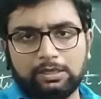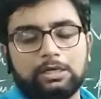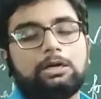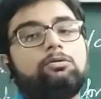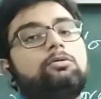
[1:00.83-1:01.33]

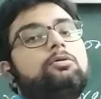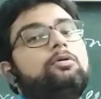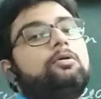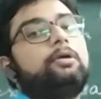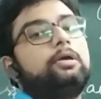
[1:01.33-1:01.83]
Now,
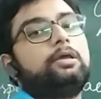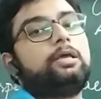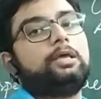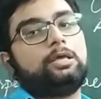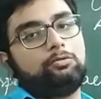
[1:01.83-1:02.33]

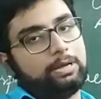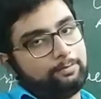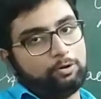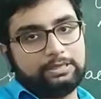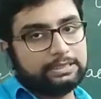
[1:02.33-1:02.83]
you
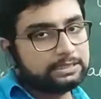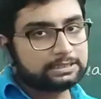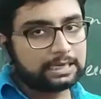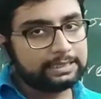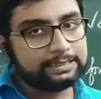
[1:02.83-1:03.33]
have already
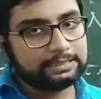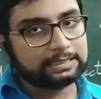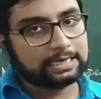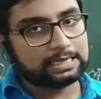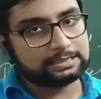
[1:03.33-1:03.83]
studied
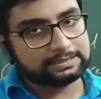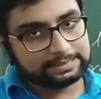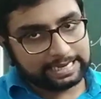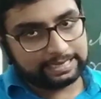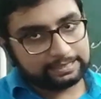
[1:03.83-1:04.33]
in class
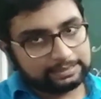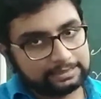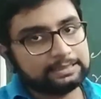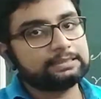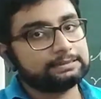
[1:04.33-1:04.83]

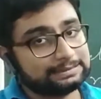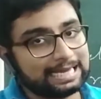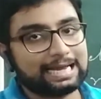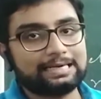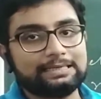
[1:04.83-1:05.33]
10
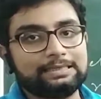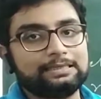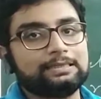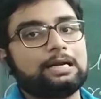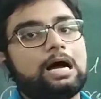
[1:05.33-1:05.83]

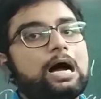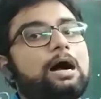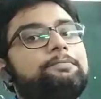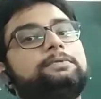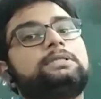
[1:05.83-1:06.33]
that
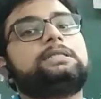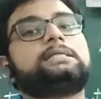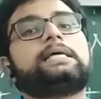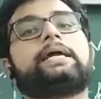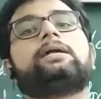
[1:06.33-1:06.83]
after the
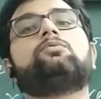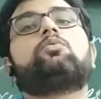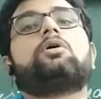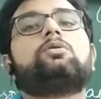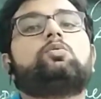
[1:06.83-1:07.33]

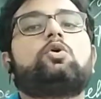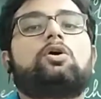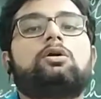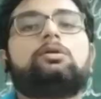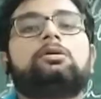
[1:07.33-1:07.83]
Second World
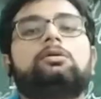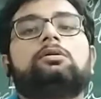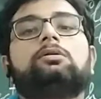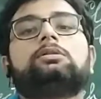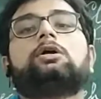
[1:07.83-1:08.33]
War,
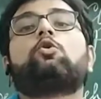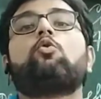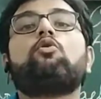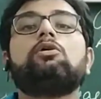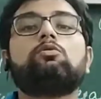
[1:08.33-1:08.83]
the
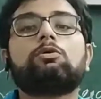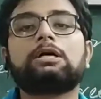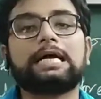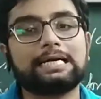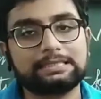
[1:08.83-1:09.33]
Cold
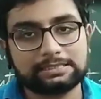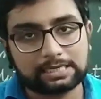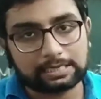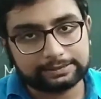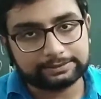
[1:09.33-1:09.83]
War had
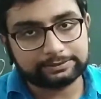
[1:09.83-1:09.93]
started.